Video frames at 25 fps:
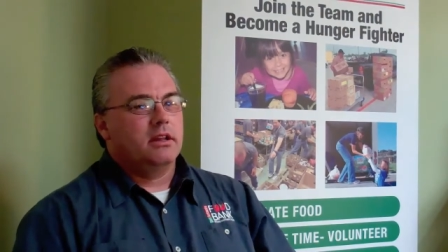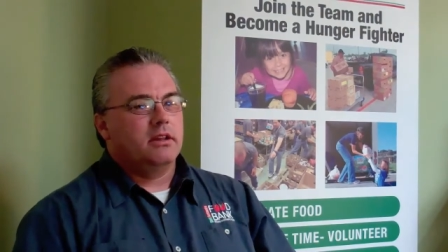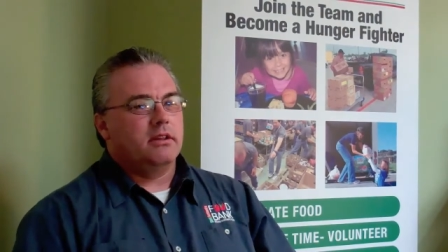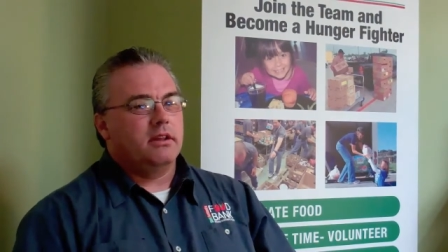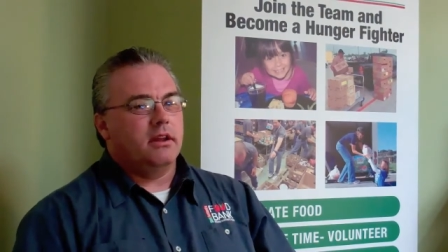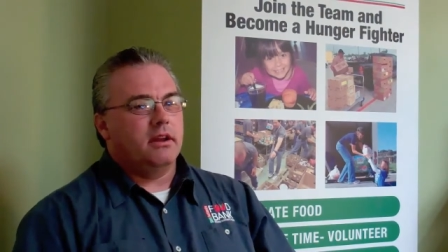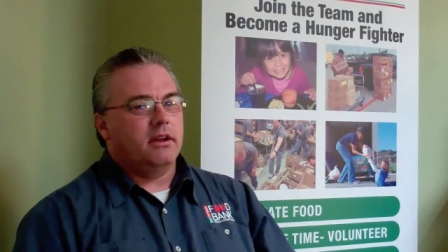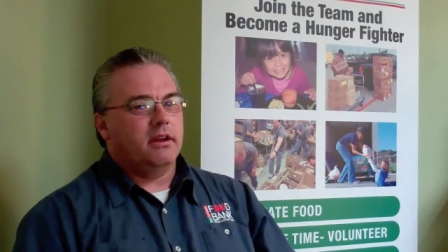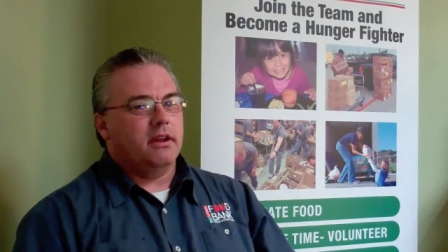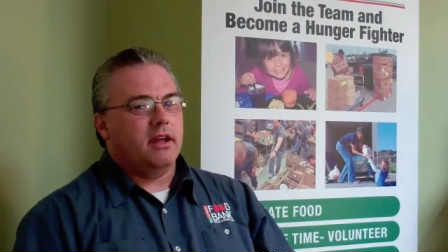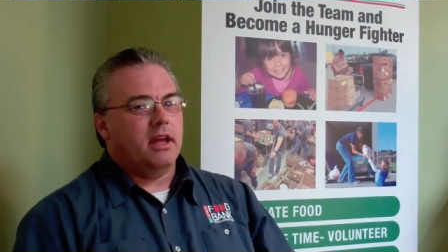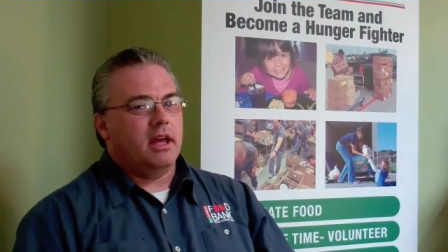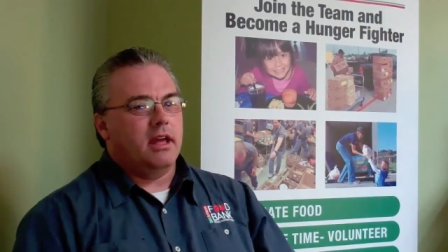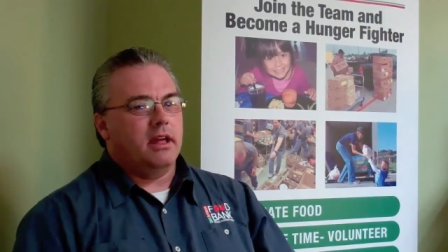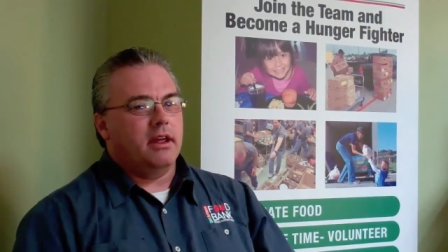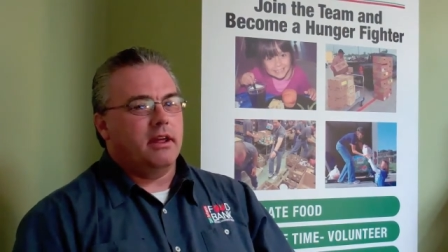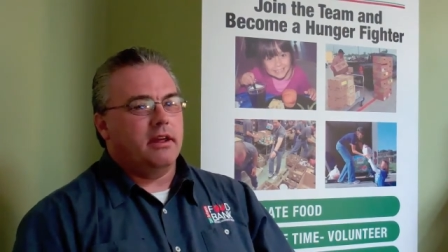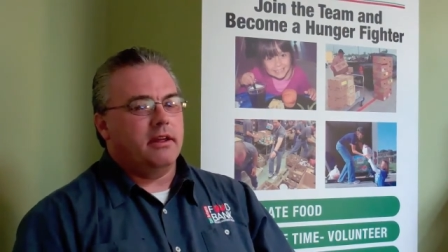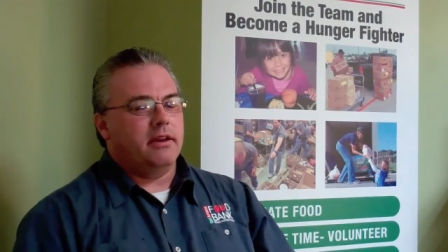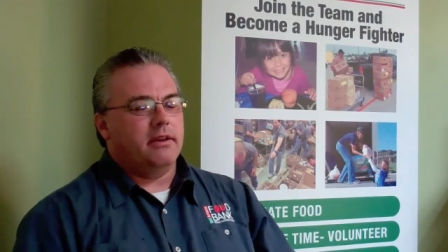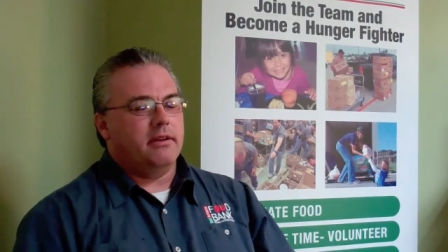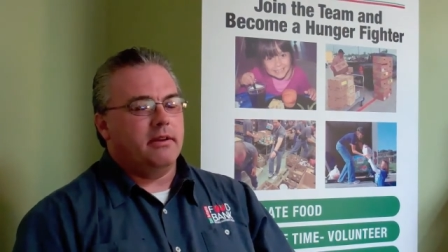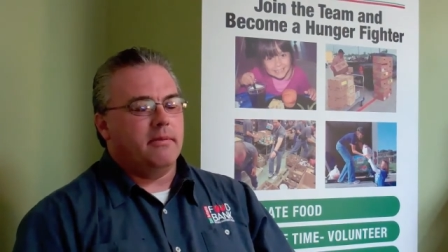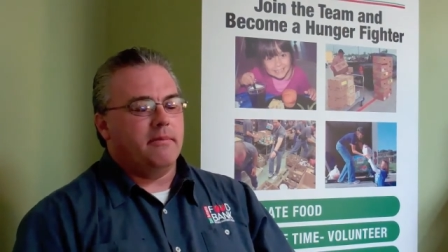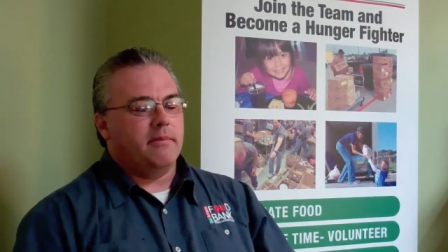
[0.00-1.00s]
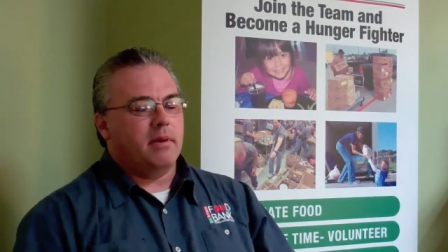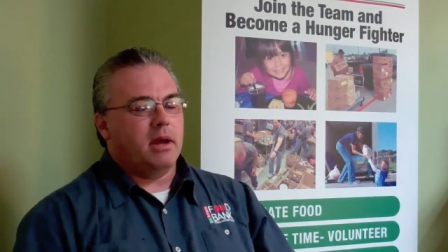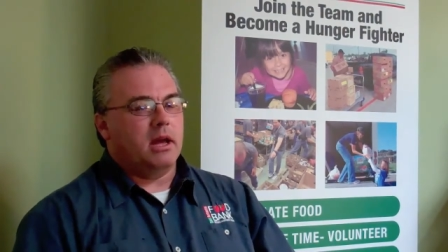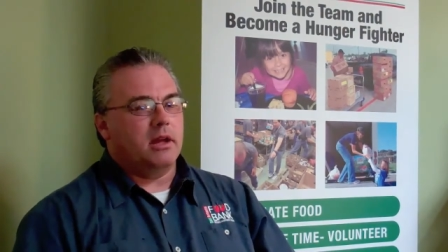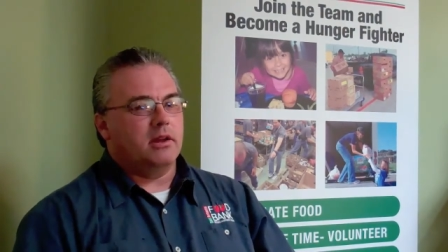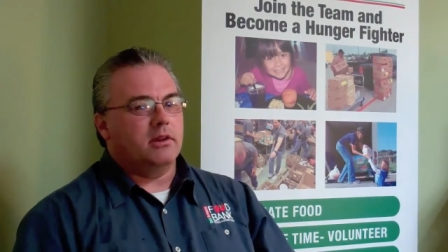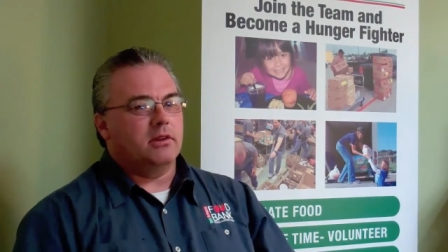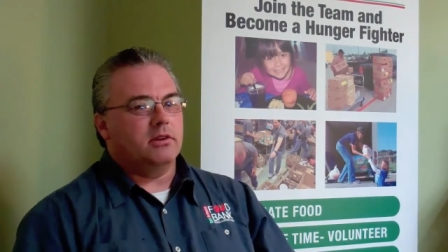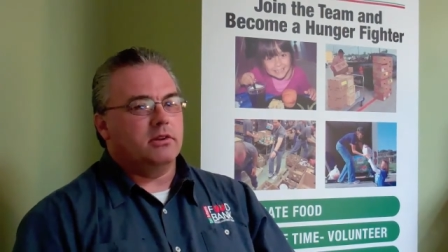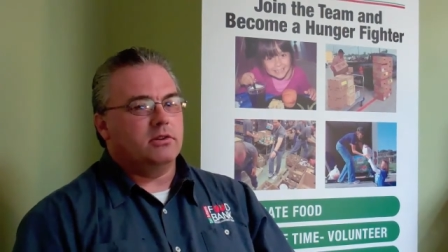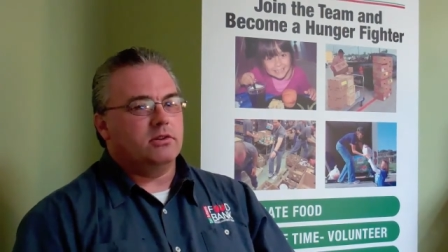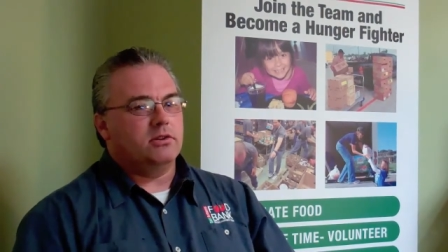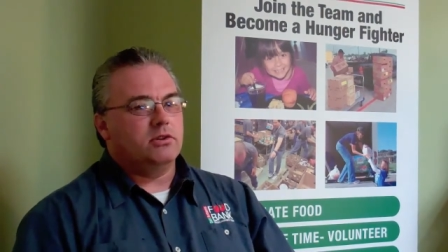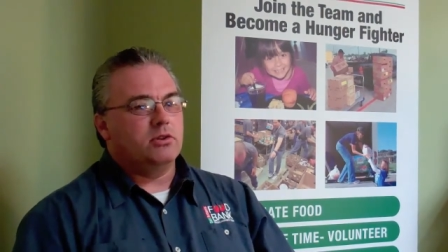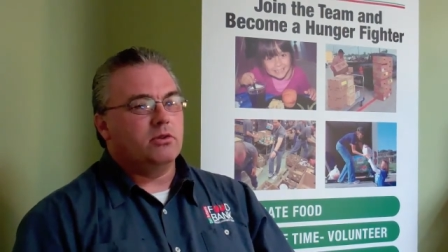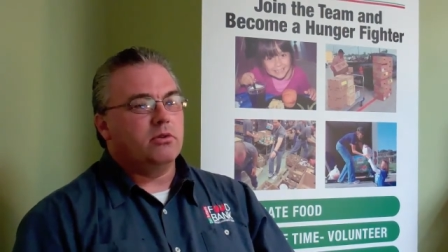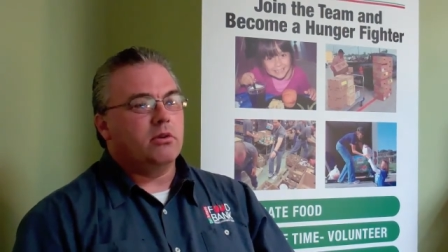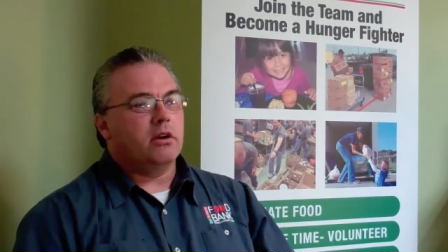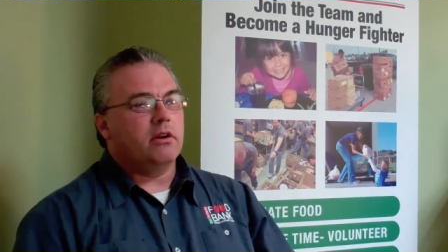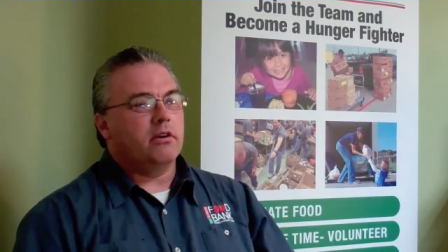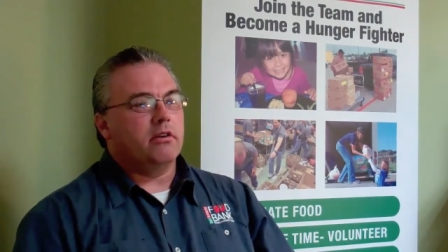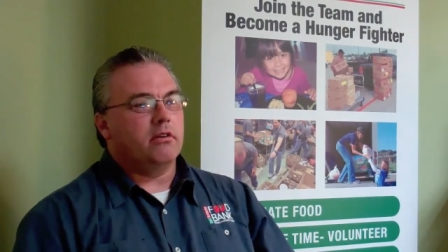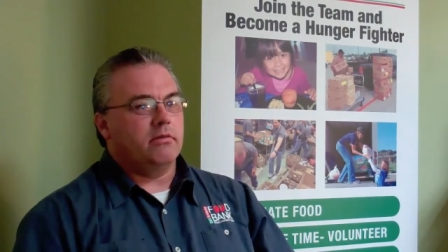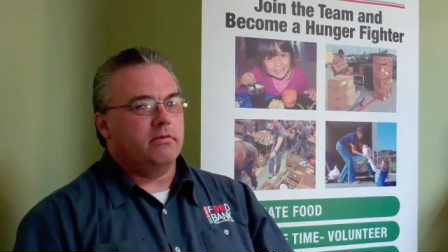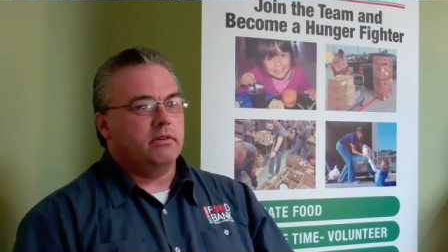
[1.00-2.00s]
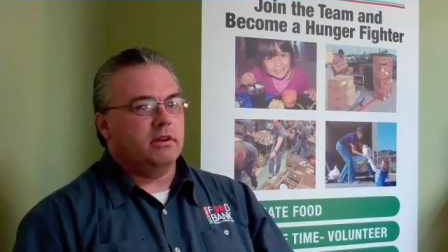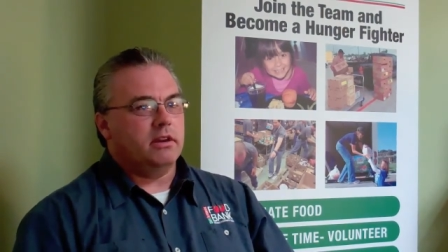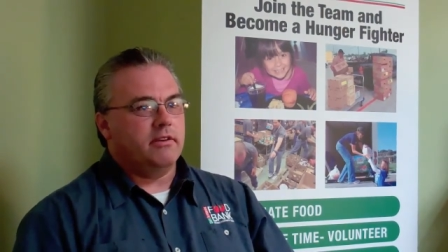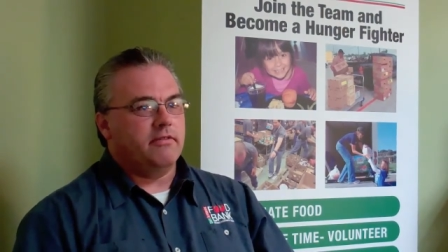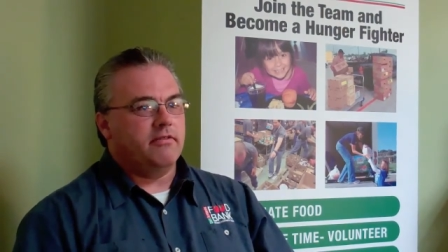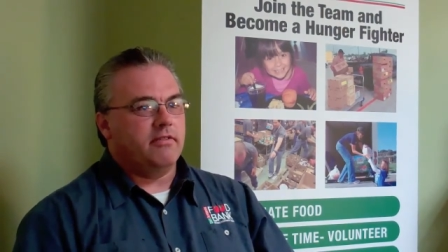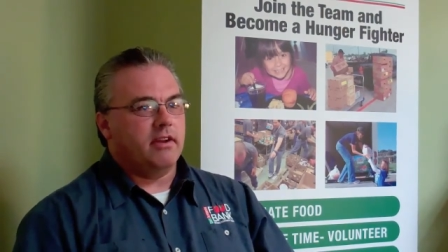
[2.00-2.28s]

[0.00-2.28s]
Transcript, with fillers: they had about 250